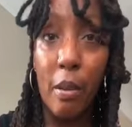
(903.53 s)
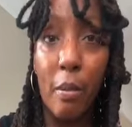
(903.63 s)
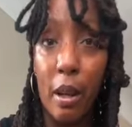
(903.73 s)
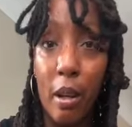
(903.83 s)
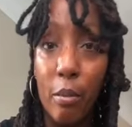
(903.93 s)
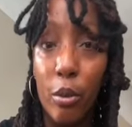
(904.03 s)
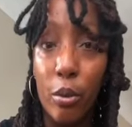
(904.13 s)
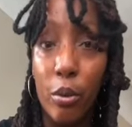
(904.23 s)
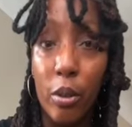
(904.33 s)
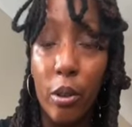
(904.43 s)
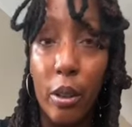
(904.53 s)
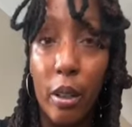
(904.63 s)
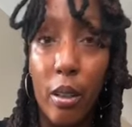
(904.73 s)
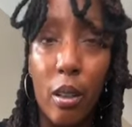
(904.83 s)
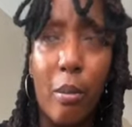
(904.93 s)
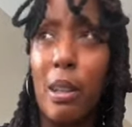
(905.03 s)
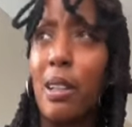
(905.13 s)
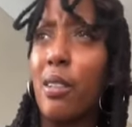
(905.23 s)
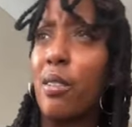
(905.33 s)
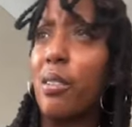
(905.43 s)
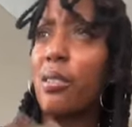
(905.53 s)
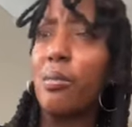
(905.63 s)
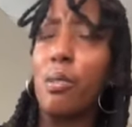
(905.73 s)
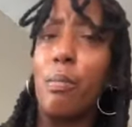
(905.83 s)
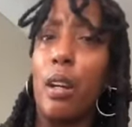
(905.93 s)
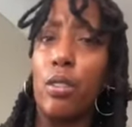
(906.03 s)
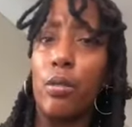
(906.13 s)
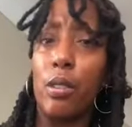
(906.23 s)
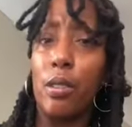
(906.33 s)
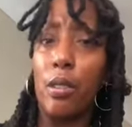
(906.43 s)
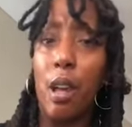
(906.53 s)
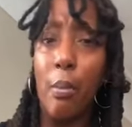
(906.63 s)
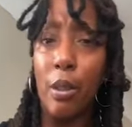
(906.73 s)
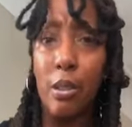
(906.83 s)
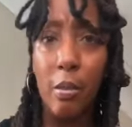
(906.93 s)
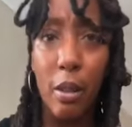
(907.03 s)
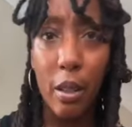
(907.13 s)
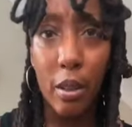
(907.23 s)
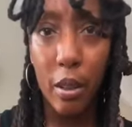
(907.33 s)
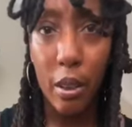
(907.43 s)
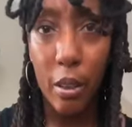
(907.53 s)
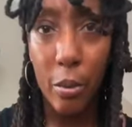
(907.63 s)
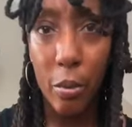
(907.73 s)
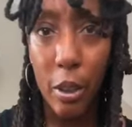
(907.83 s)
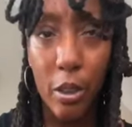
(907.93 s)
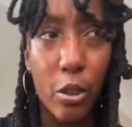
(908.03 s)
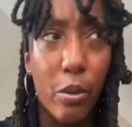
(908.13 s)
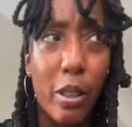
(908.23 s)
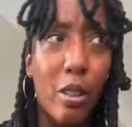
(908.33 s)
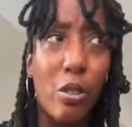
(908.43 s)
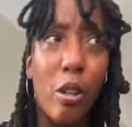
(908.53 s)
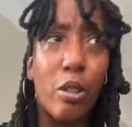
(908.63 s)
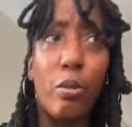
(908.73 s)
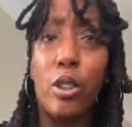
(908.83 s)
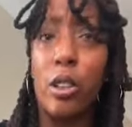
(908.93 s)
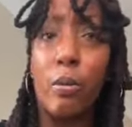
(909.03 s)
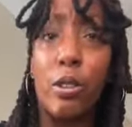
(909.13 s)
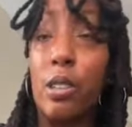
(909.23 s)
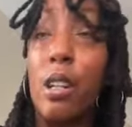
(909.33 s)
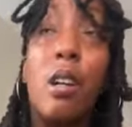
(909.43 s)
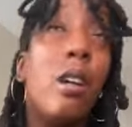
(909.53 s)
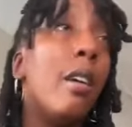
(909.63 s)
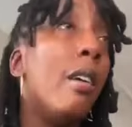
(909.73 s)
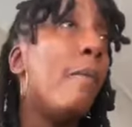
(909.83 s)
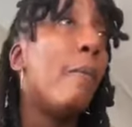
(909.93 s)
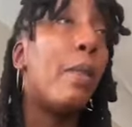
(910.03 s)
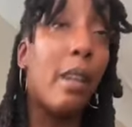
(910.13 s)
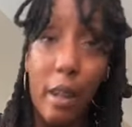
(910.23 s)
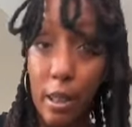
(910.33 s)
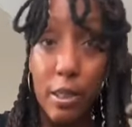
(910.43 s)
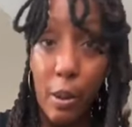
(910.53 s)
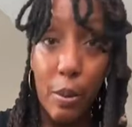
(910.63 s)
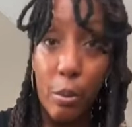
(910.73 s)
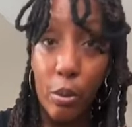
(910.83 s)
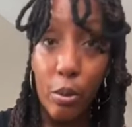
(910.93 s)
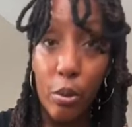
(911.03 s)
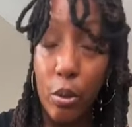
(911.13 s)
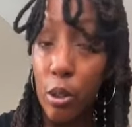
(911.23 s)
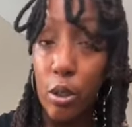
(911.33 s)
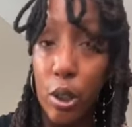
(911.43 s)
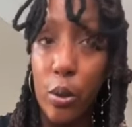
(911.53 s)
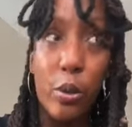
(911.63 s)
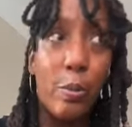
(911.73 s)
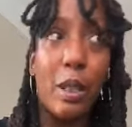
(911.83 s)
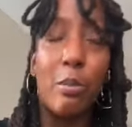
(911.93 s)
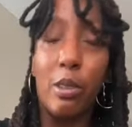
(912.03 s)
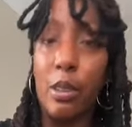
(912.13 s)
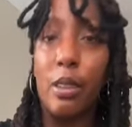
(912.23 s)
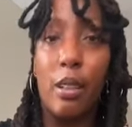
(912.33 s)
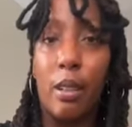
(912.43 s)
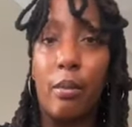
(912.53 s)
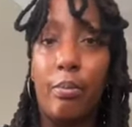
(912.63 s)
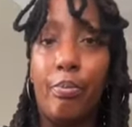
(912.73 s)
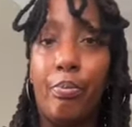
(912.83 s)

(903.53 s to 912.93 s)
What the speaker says: in a bad mood, okay? I mean, look at all the mass shootings that happened because a man couldn't get a woman, a dude couldn't talk to a chick, which is not acceptable or an excuse, but I'm just saying.